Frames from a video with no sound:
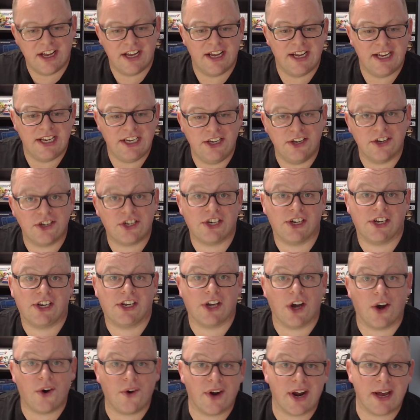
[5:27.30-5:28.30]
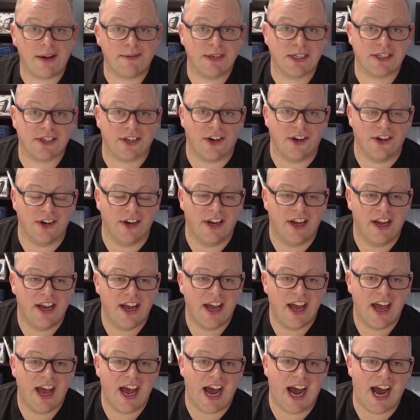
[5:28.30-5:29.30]
You should go on Amazon
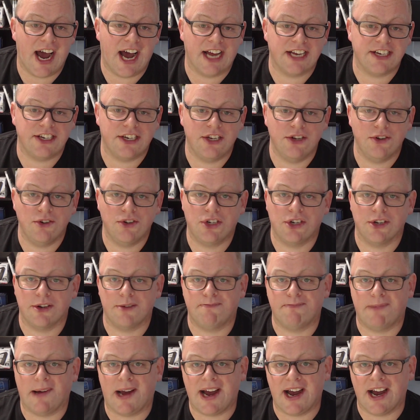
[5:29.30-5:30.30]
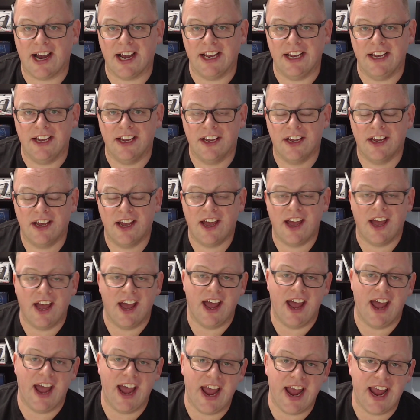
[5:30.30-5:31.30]
and you should buy
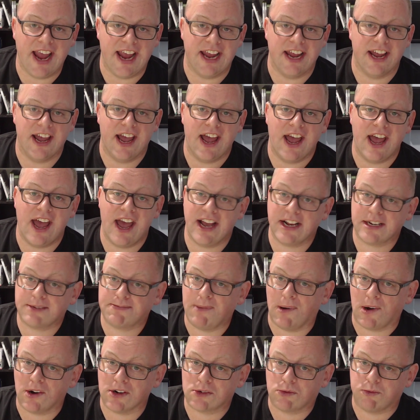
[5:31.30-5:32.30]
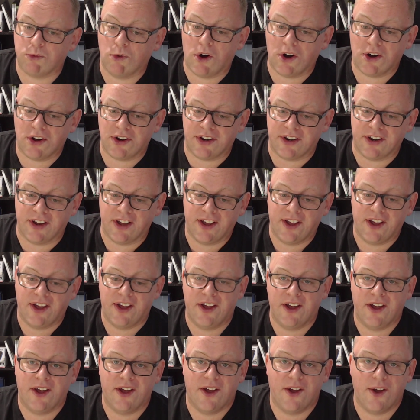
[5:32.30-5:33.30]
a Xbox One
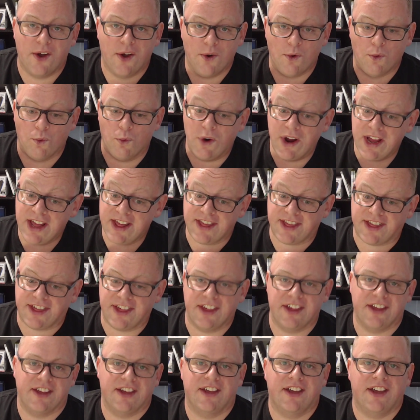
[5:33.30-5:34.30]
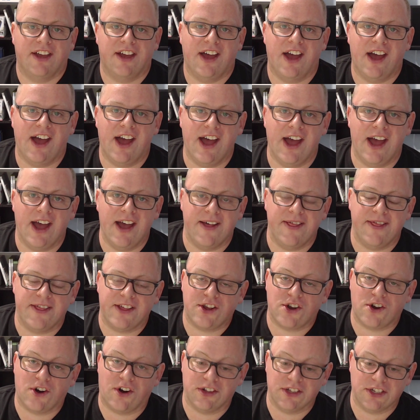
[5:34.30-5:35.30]
with
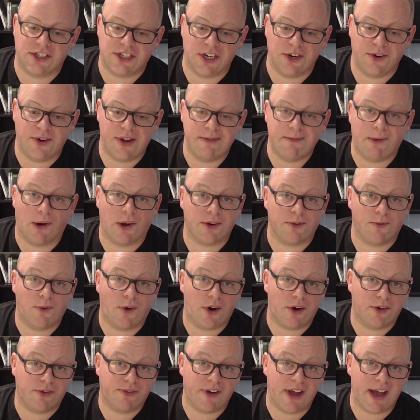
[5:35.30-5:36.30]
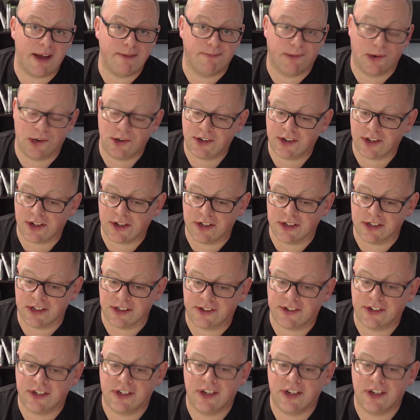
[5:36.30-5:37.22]
Call of Duty Modern Warfare bundled.